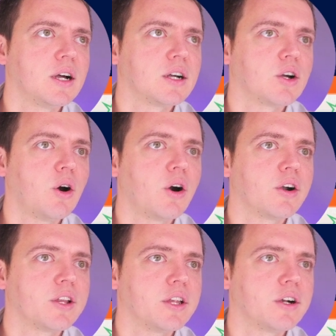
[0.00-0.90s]
uh,
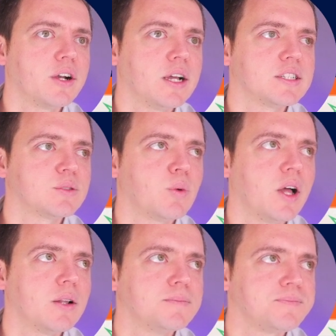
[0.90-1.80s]
card here as
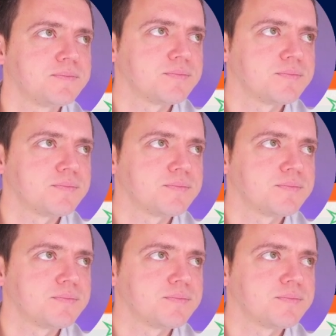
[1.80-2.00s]
well.